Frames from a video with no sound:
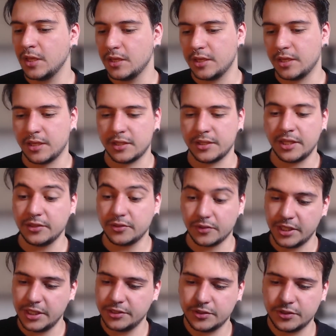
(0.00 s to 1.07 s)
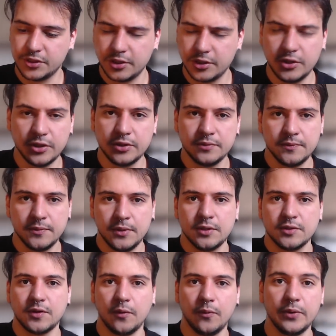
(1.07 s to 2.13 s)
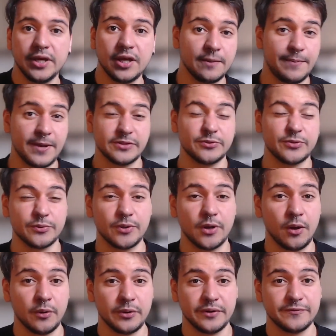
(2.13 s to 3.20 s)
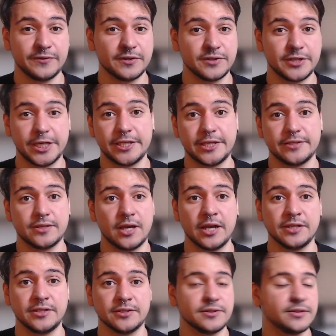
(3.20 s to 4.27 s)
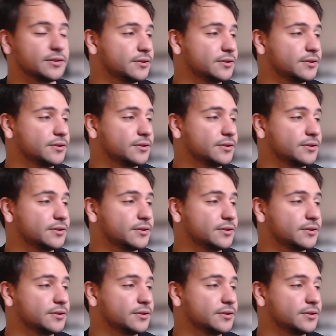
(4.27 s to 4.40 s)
The intonation is not good. So we're gonna pass through all of those items.